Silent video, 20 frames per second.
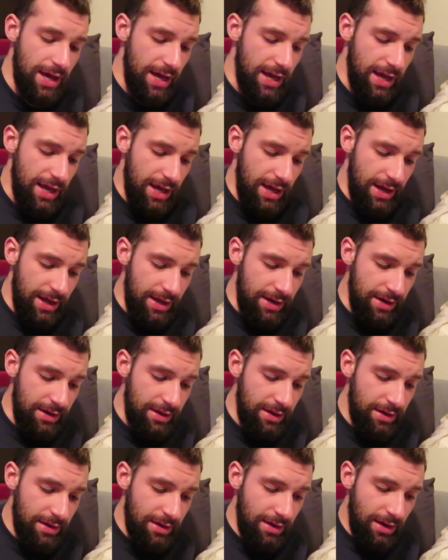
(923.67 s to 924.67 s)

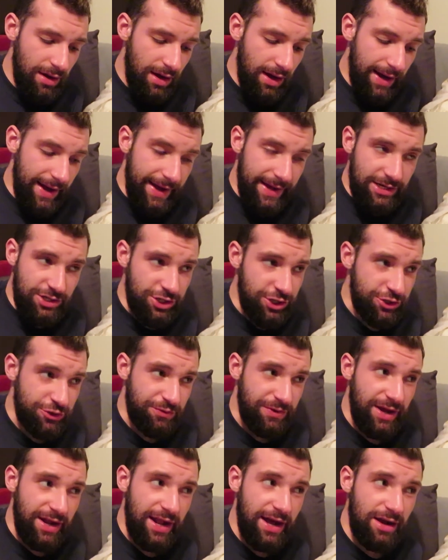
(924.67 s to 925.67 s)
and I just
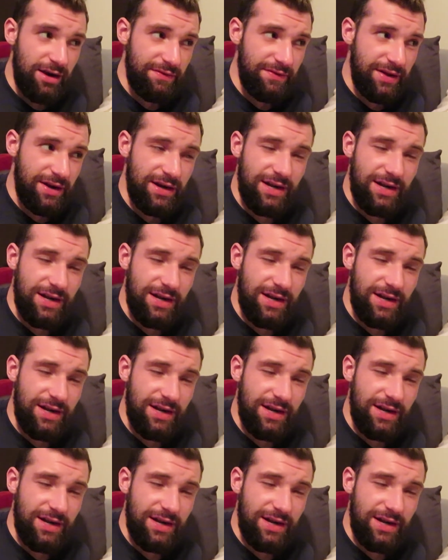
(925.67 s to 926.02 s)
ran out of it,